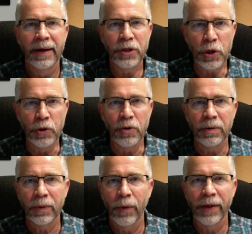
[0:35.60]

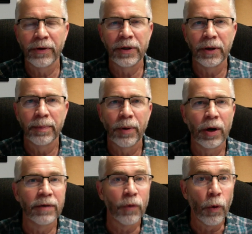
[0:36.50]
you, whether you're
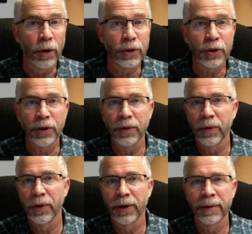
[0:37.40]
part of Orchard
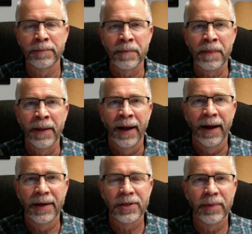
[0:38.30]
or
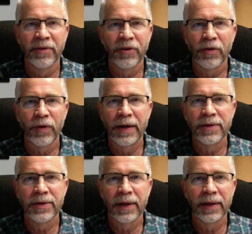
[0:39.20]
some of our
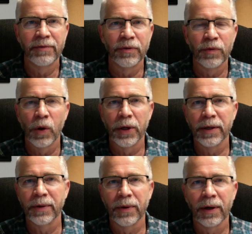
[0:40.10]
friends that live in Florida
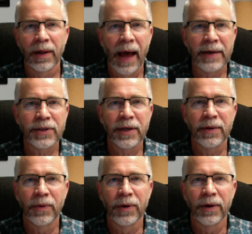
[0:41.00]
or Alaska
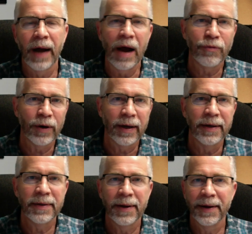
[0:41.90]
or
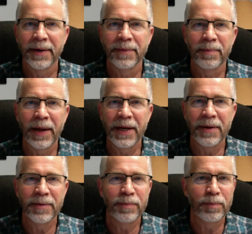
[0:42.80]
Africa,
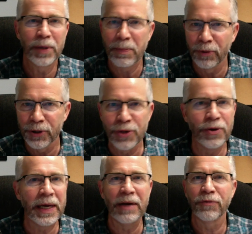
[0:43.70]
many people
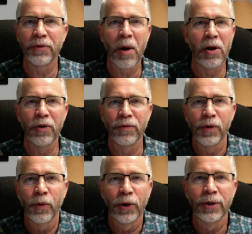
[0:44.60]
tuning in from all over the
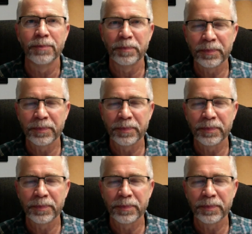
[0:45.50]
world.